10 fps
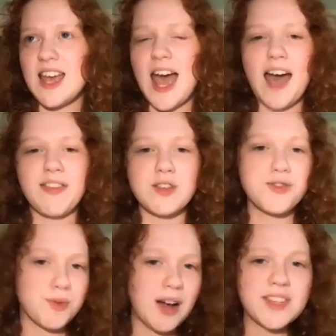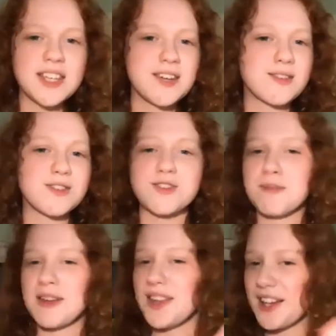And then throughout the years, there's
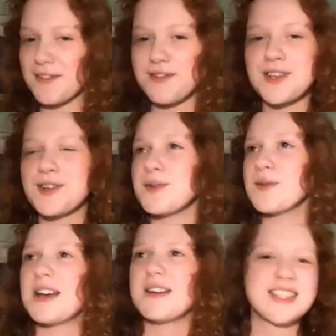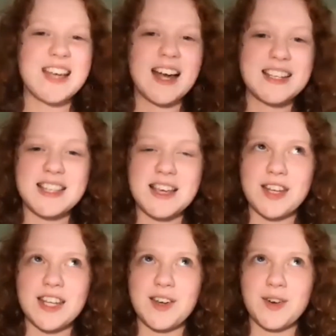been a few sightings of it
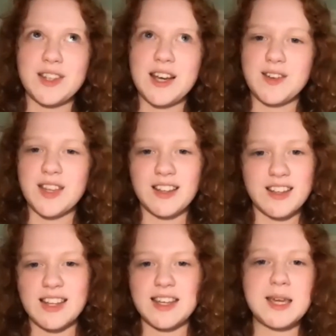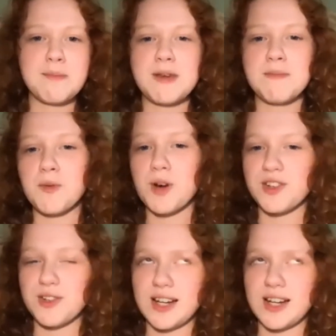here and there that keep people wondering.